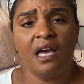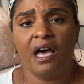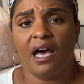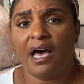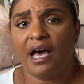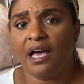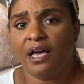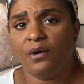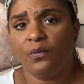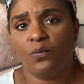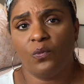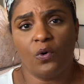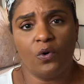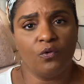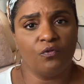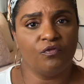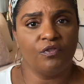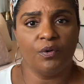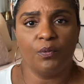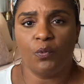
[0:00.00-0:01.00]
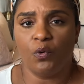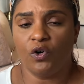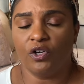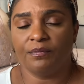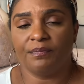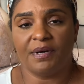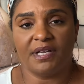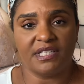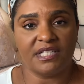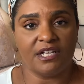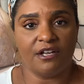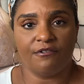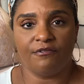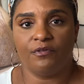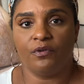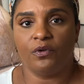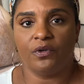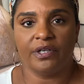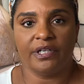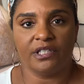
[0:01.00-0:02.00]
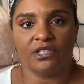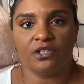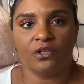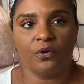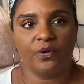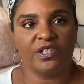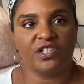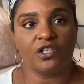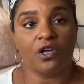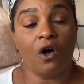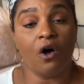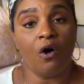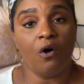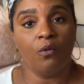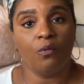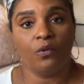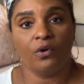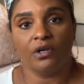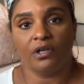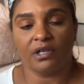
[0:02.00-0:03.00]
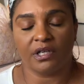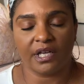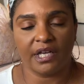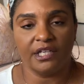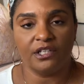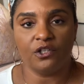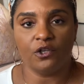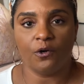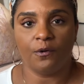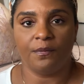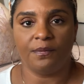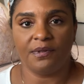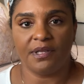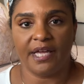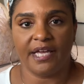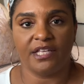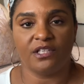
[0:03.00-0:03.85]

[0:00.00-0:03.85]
I won't reward myself for it. So it's all work and no play.